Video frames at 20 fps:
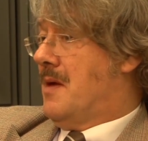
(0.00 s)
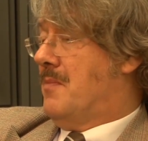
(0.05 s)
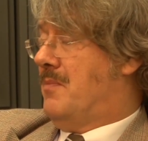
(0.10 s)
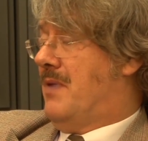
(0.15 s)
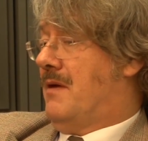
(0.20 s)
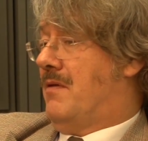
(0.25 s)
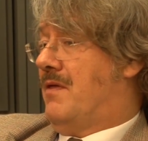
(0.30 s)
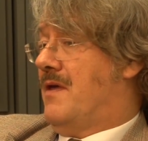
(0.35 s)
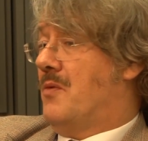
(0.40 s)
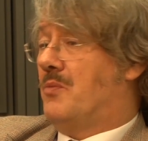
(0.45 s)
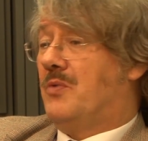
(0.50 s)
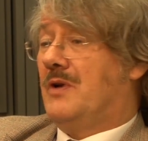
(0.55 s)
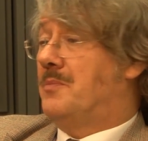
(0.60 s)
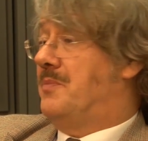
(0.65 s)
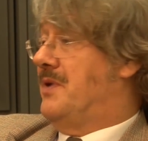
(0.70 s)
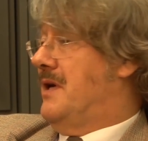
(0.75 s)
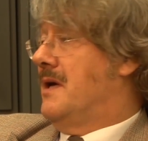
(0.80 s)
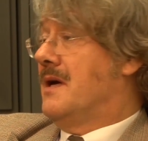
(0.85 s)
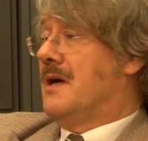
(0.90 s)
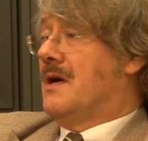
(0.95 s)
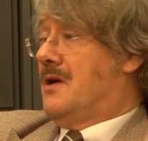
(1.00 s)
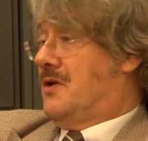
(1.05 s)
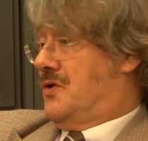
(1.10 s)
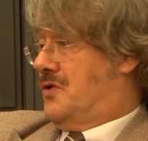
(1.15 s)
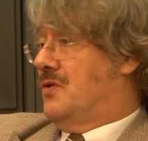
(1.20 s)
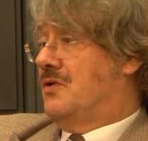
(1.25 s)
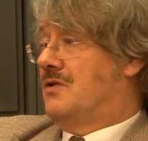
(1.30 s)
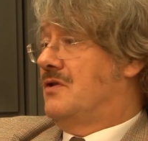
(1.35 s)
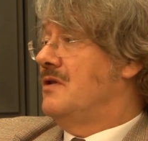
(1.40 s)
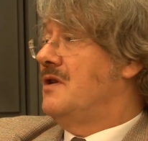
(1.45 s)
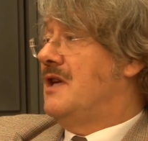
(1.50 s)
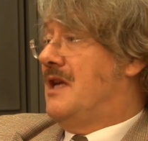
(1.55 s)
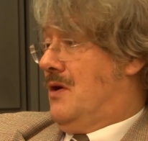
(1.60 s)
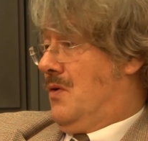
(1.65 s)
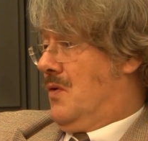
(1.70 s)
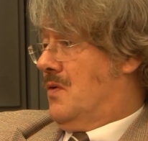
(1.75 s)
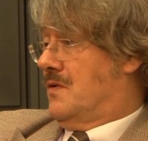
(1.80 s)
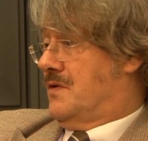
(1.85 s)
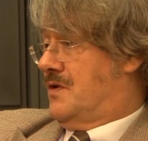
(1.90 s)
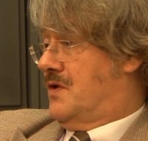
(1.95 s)
but there will be certainly
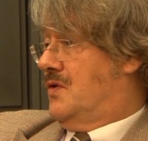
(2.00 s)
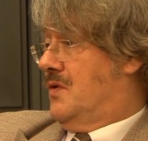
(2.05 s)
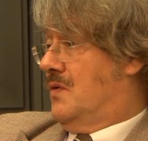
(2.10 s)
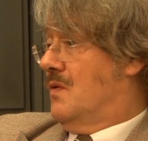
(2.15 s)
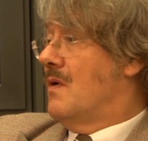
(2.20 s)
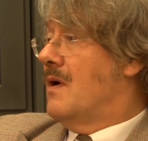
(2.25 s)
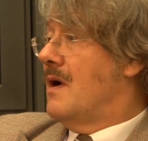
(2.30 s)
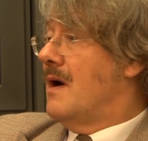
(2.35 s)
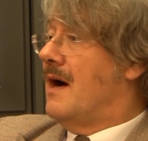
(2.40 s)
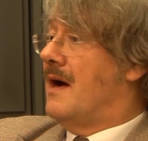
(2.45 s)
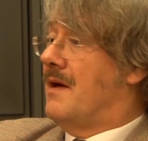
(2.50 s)
also